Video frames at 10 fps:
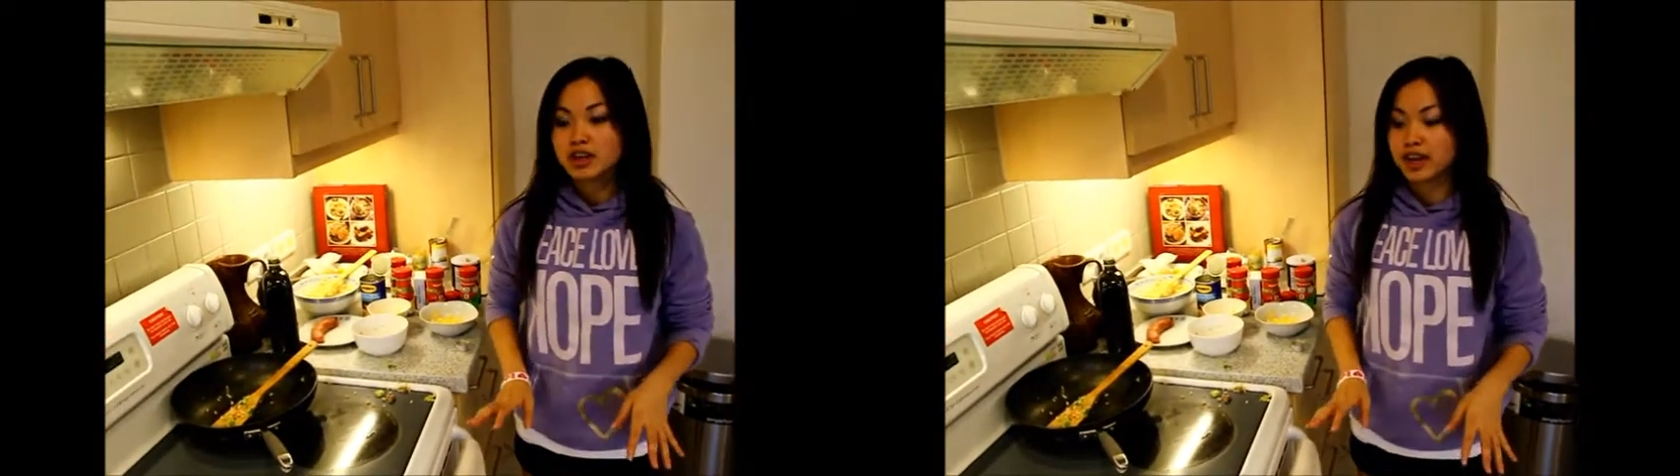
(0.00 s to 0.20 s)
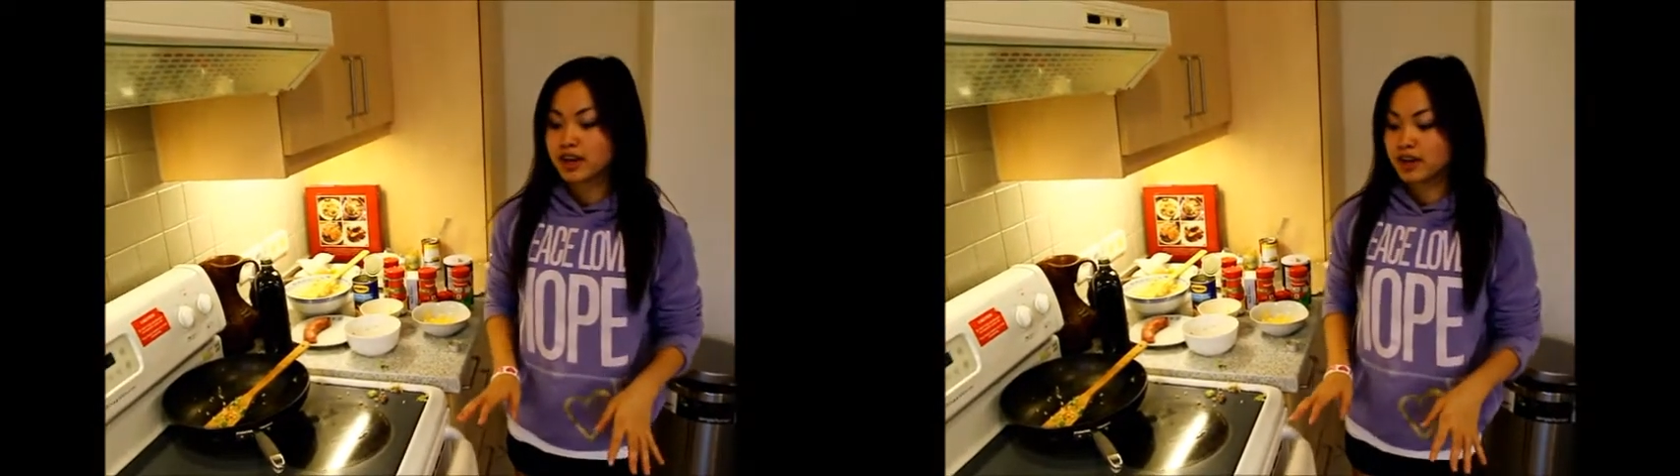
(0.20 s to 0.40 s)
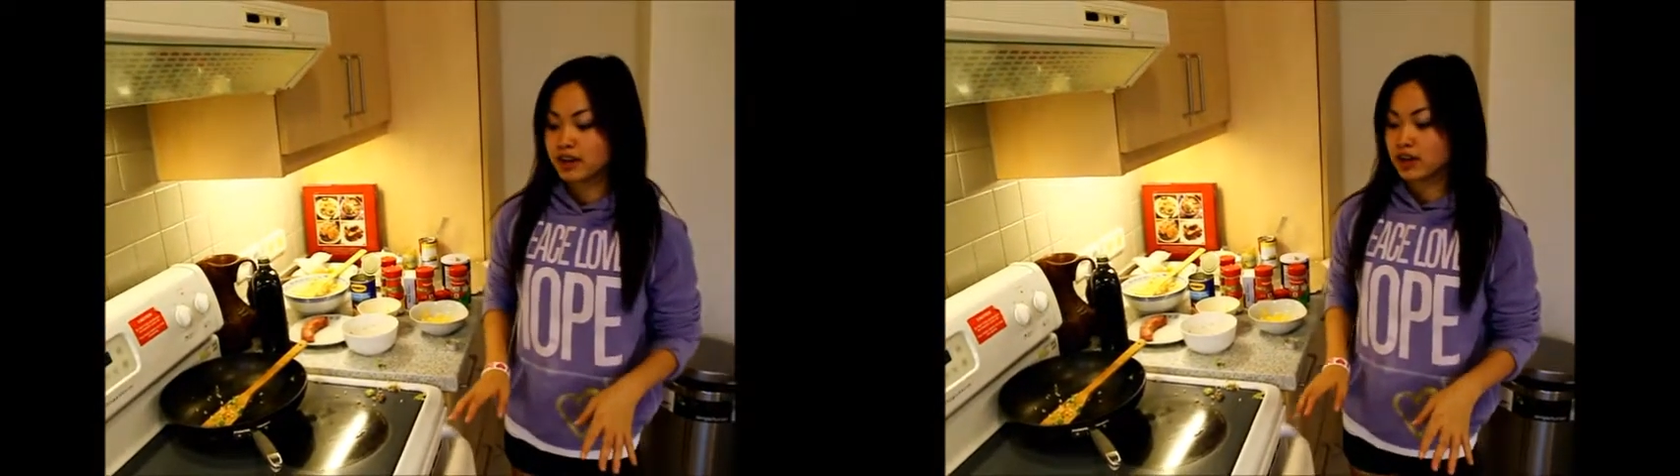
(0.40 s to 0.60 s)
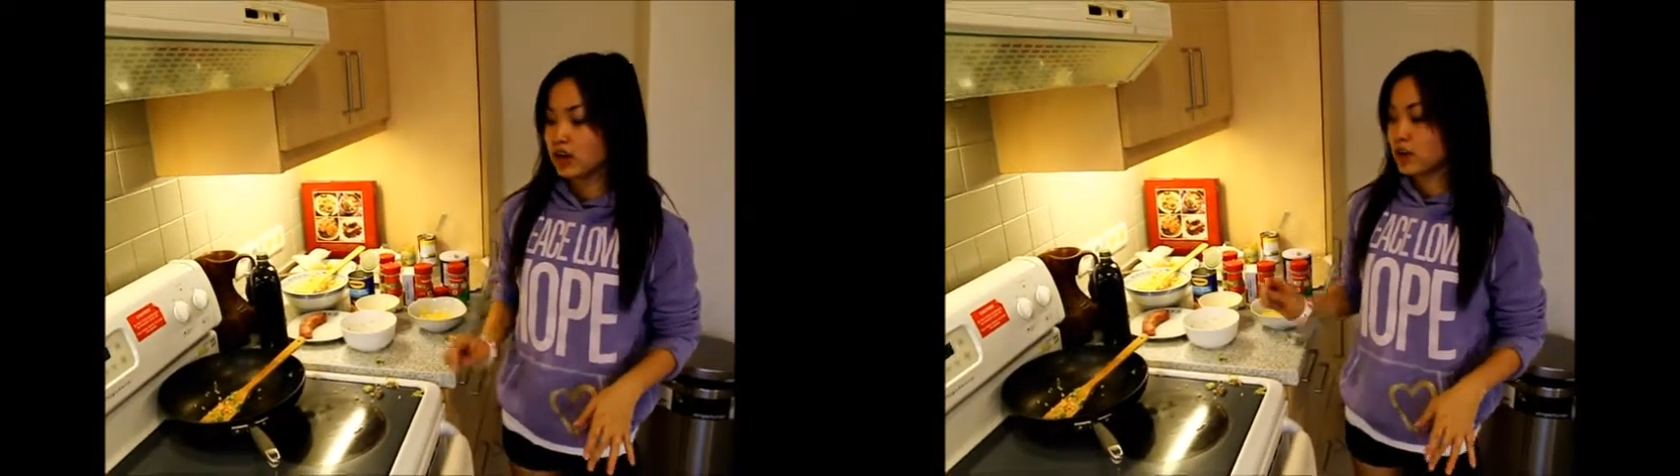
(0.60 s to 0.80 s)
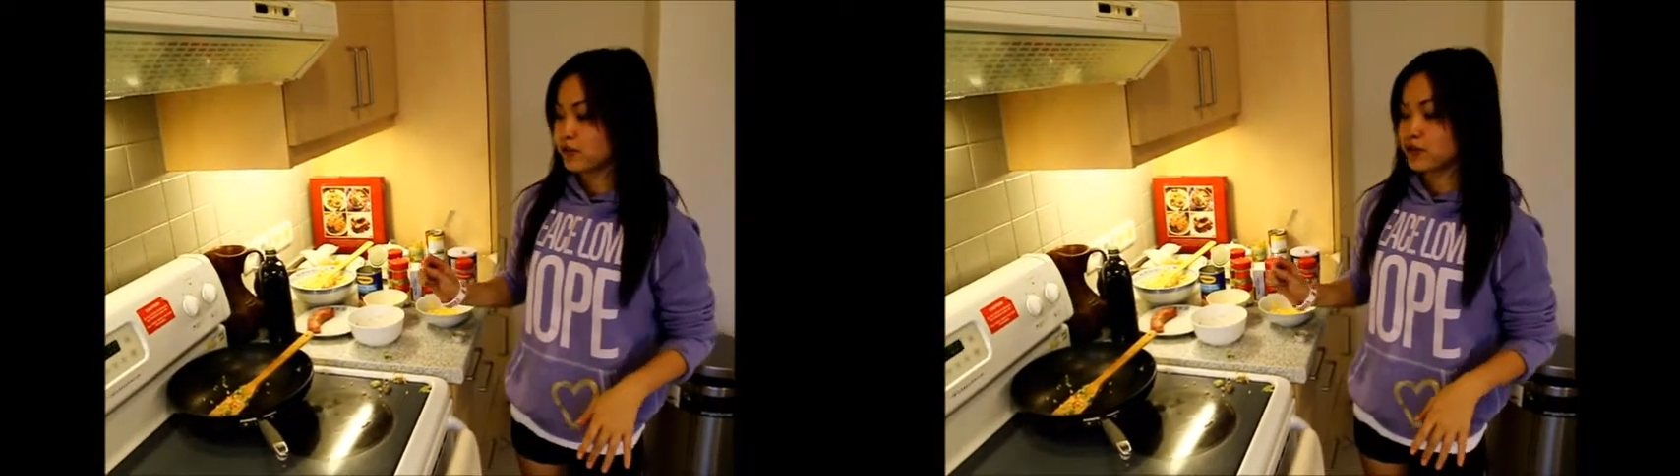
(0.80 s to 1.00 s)
And
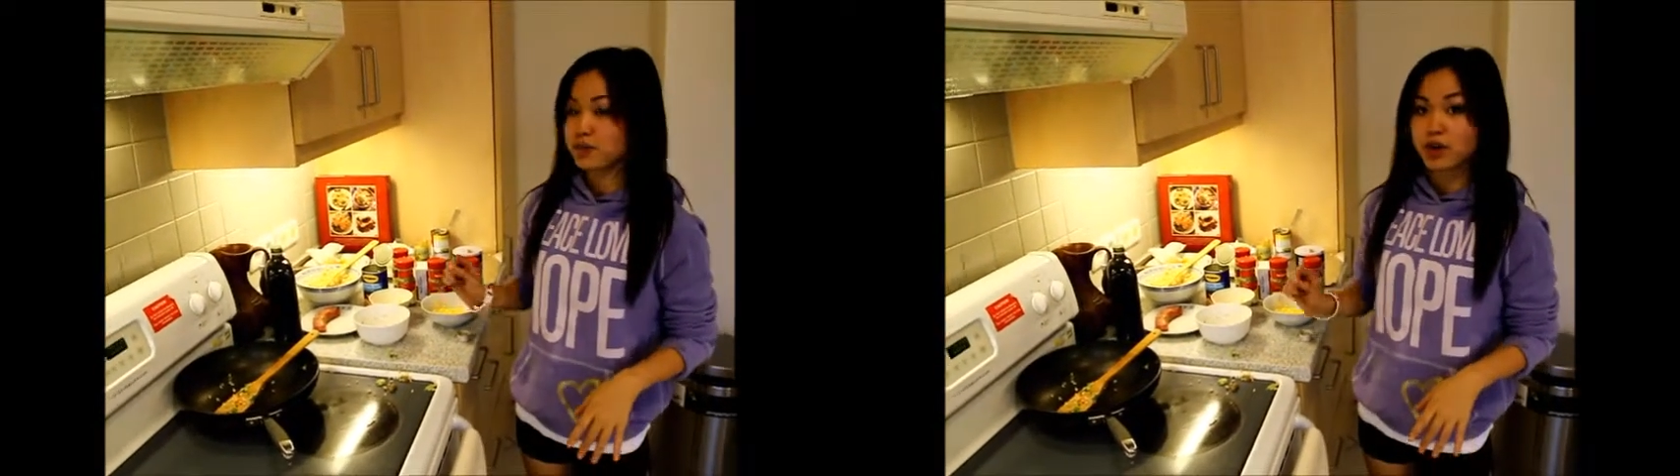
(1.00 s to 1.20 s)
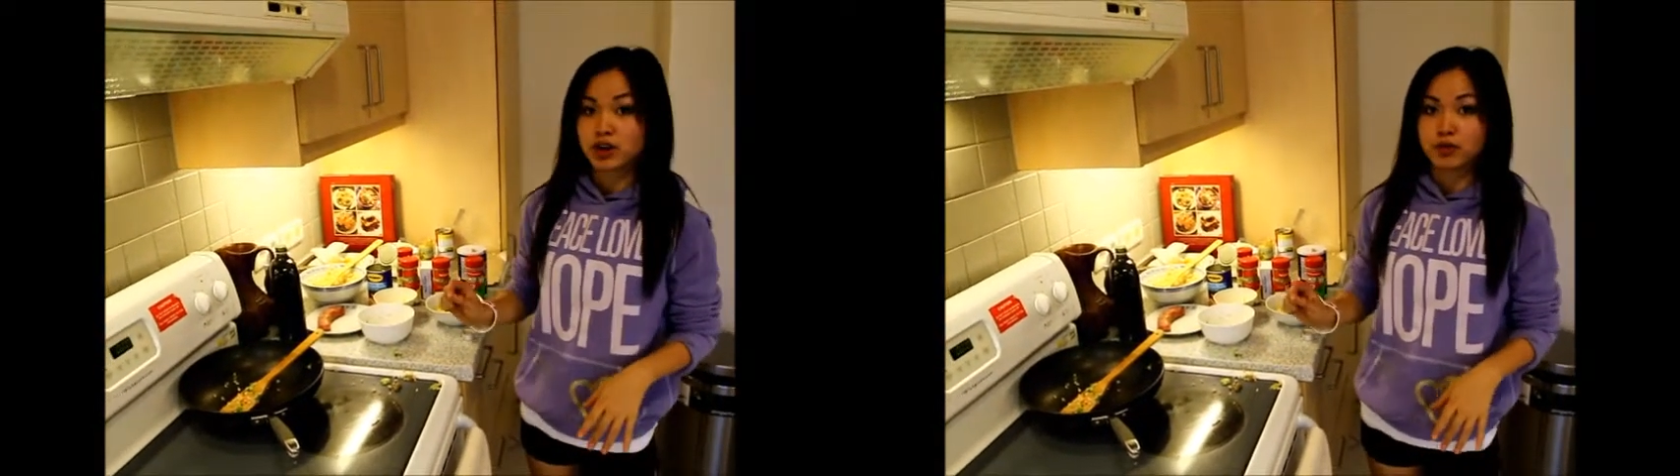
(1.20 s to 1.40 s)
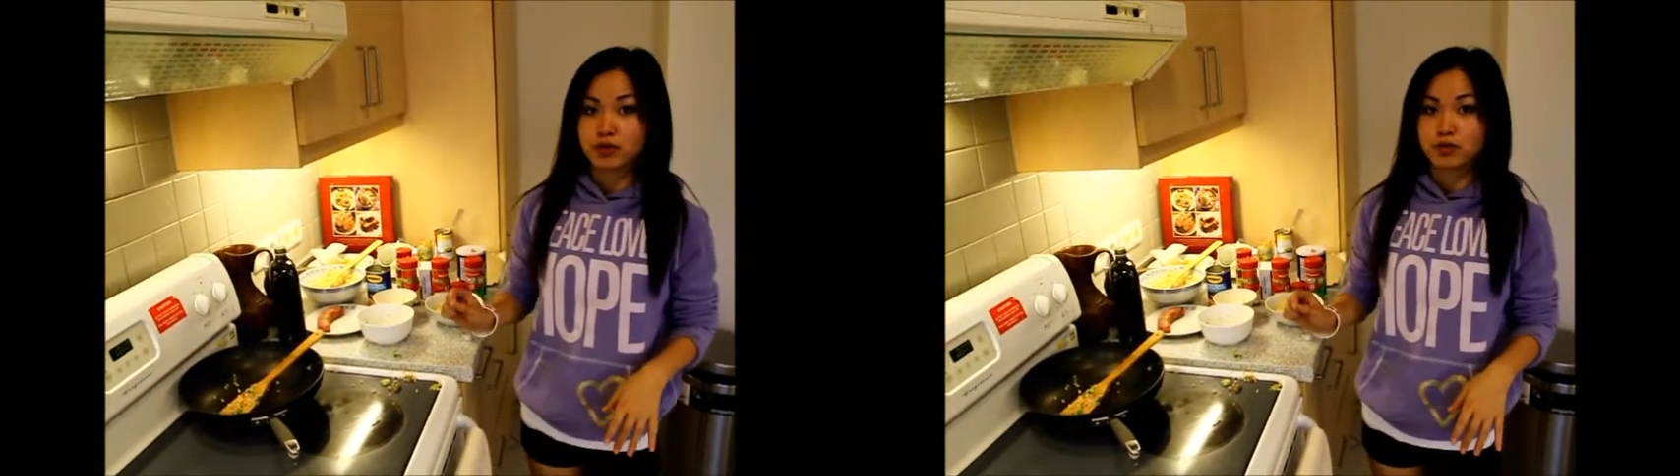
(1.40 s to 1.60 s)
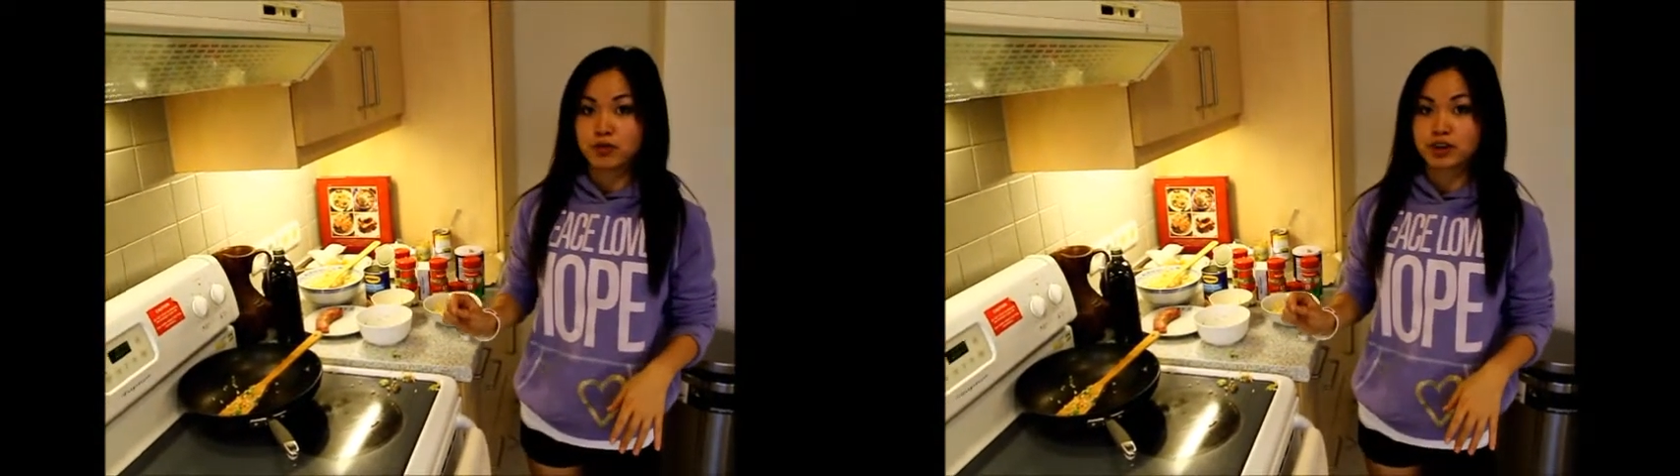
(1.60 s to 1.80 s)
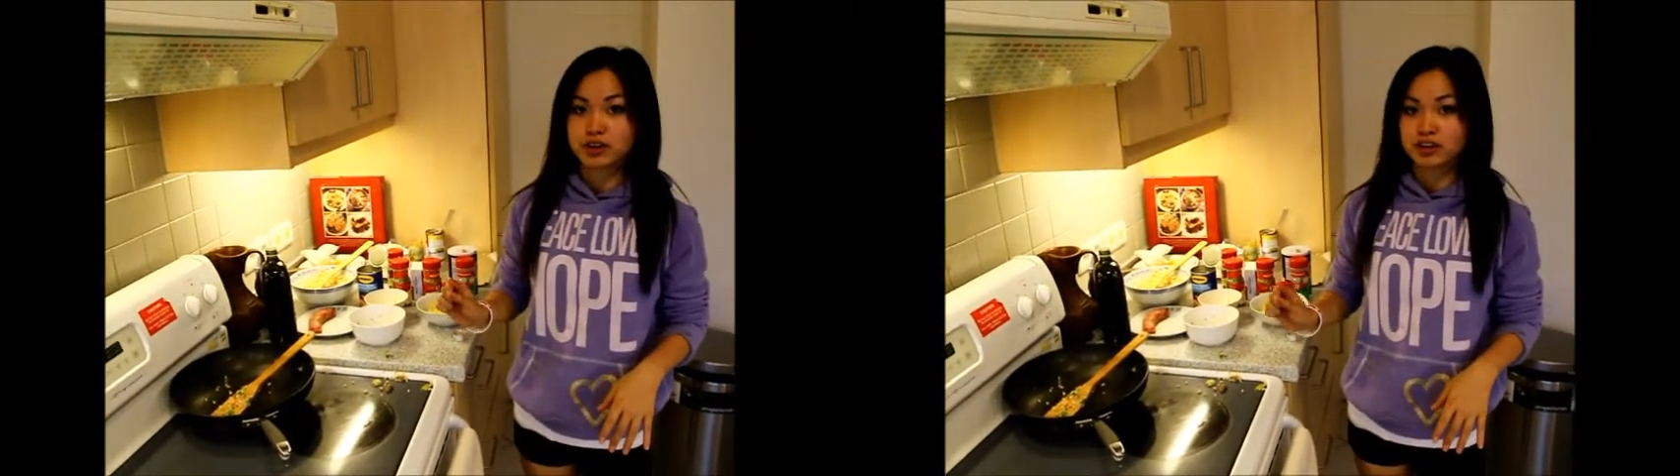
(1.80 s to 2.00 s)
if you can poke it with a
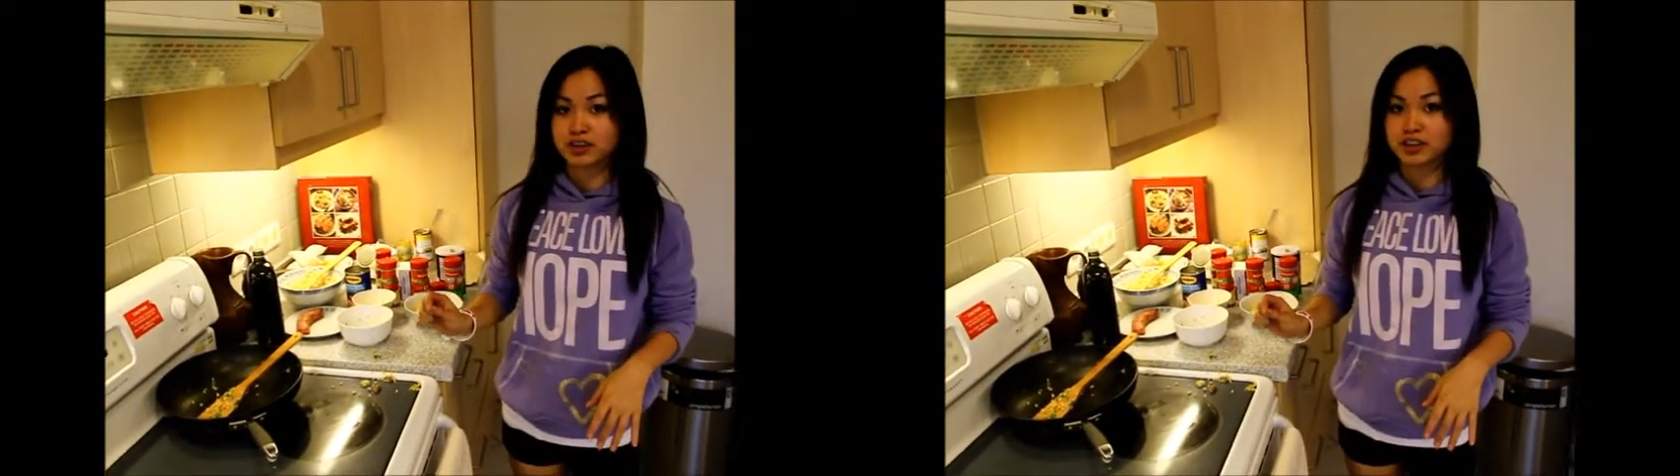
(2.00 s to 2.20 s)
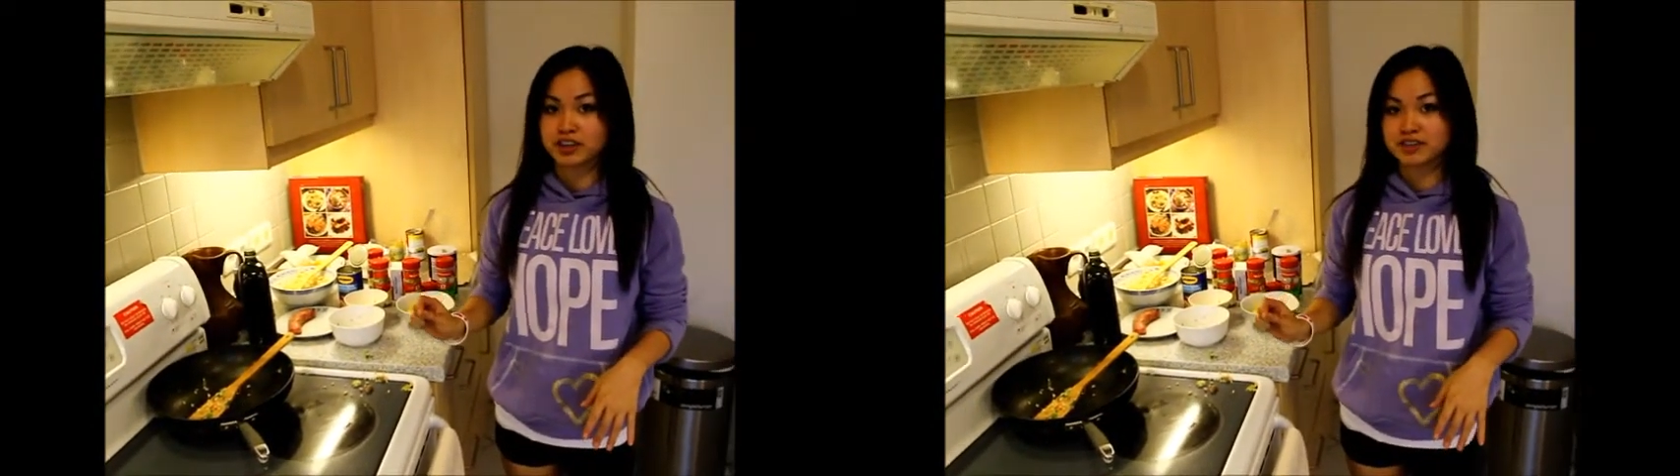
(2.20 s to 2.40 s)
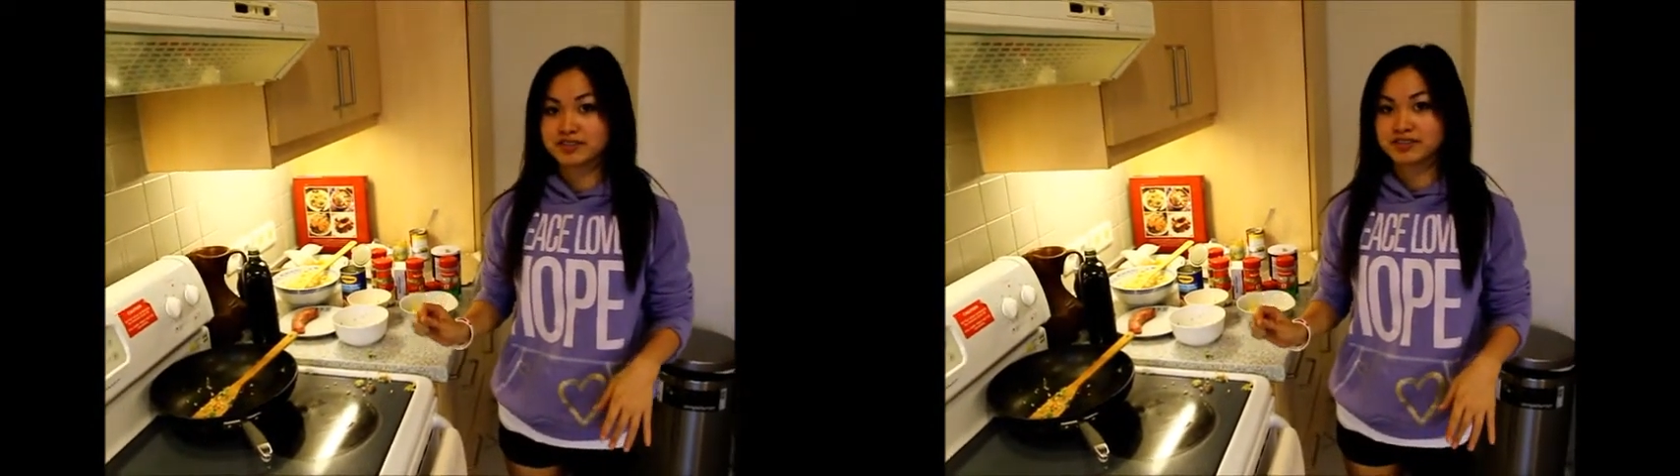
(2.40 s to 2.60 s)
fork, you're good.